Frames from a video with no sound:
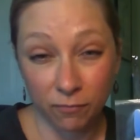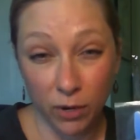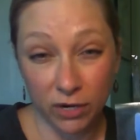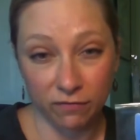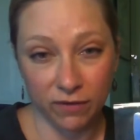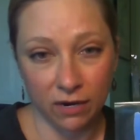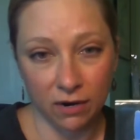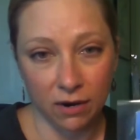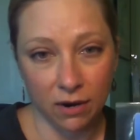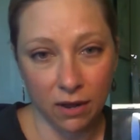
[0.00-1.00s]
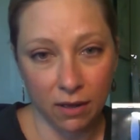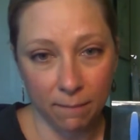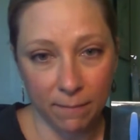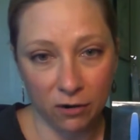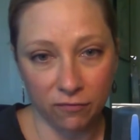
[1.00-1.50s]
pointer finger,
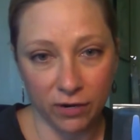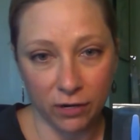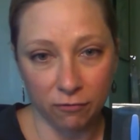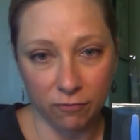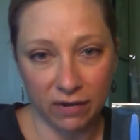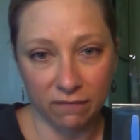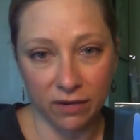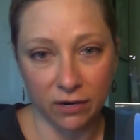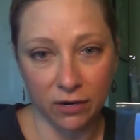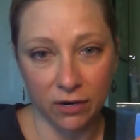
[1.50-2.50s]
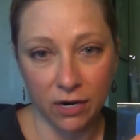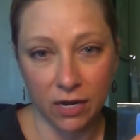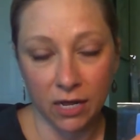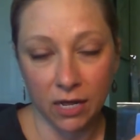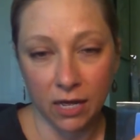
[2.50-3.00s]
middle finger, ring finger,
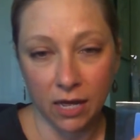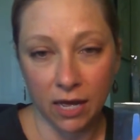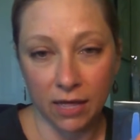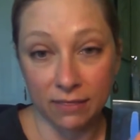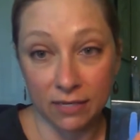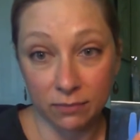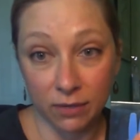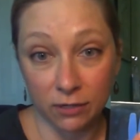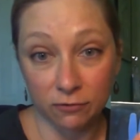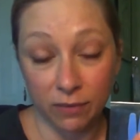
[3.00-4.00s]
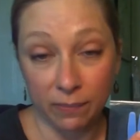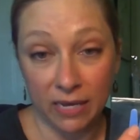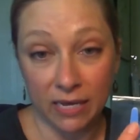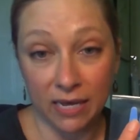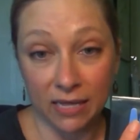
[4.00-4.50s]
and this one I use for my
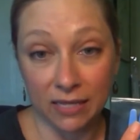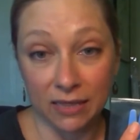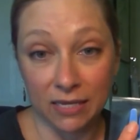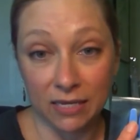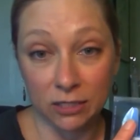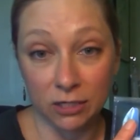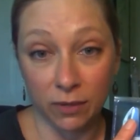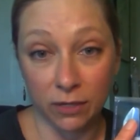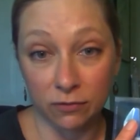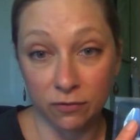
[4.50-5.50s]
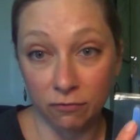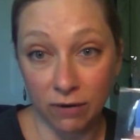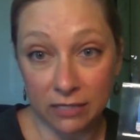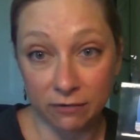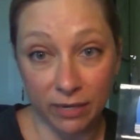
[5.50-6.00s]
pinky, and then these 2 I use for the
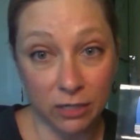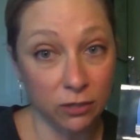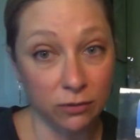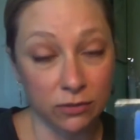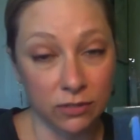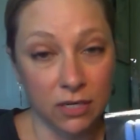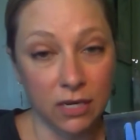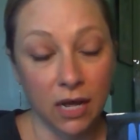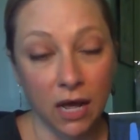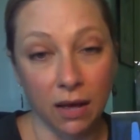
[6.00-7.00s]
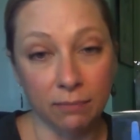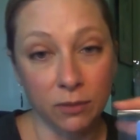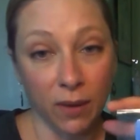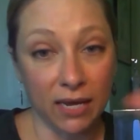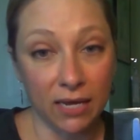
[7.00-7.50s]
rest of my toes.
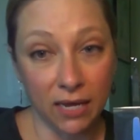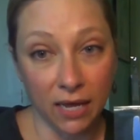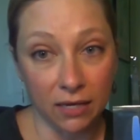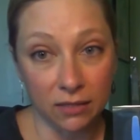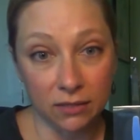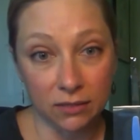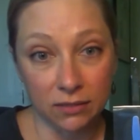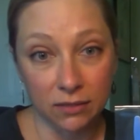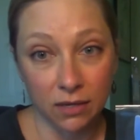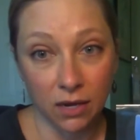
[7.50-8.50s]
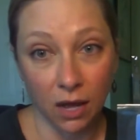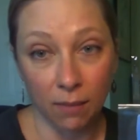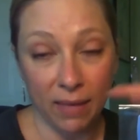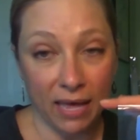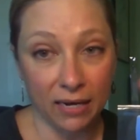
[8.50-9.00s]
So I can get
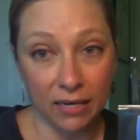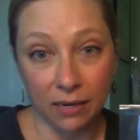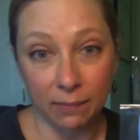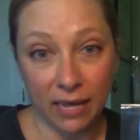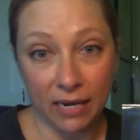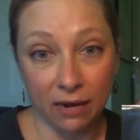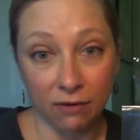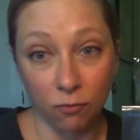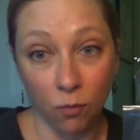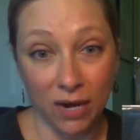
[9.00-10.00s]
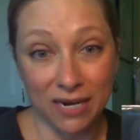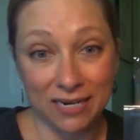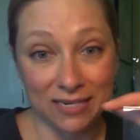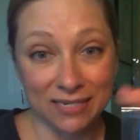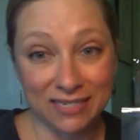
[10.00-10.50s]
a mani and a pedi out of
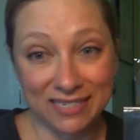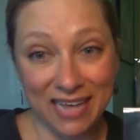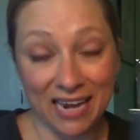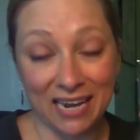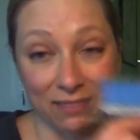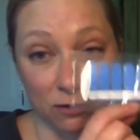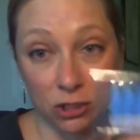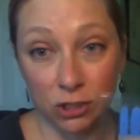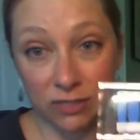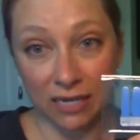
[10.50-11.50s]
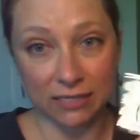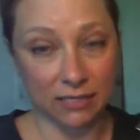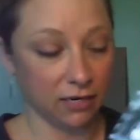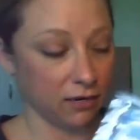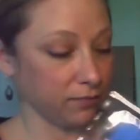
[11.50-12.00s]
one set, and there's 2
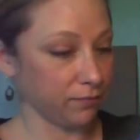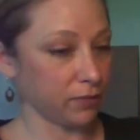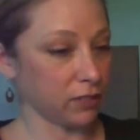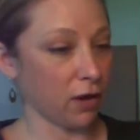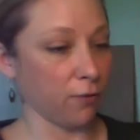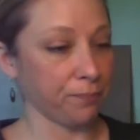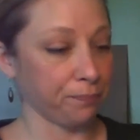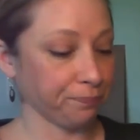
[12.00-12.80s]
sets in here. So